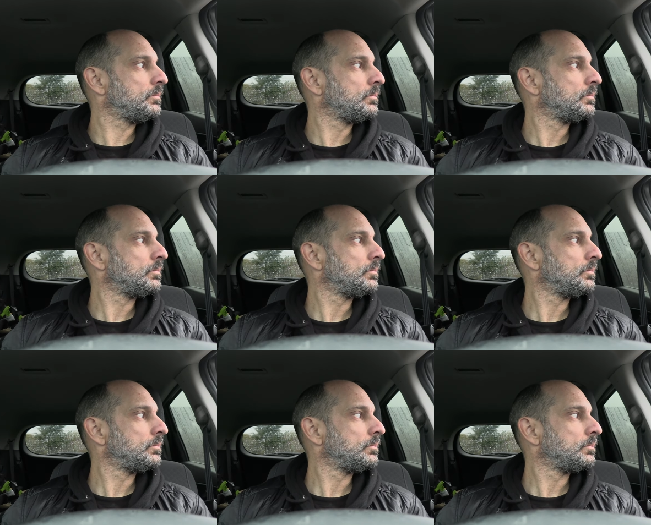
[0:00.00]

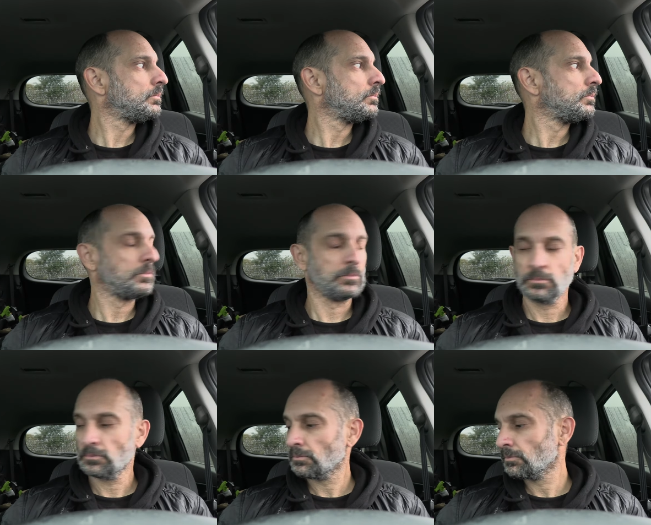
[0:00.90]

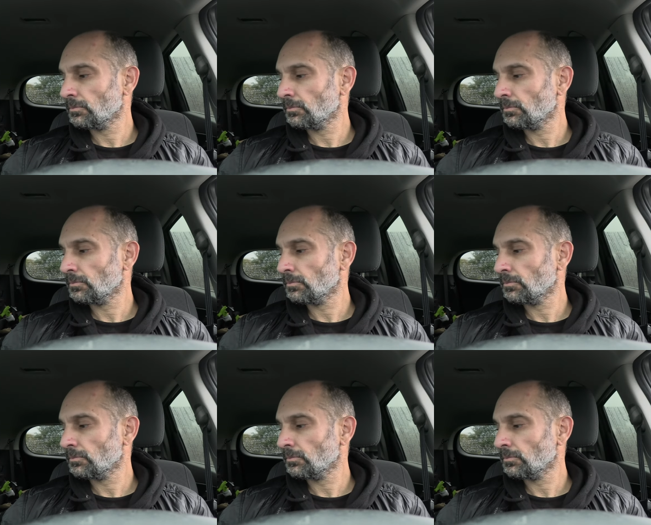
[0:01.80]
Nobody speaks.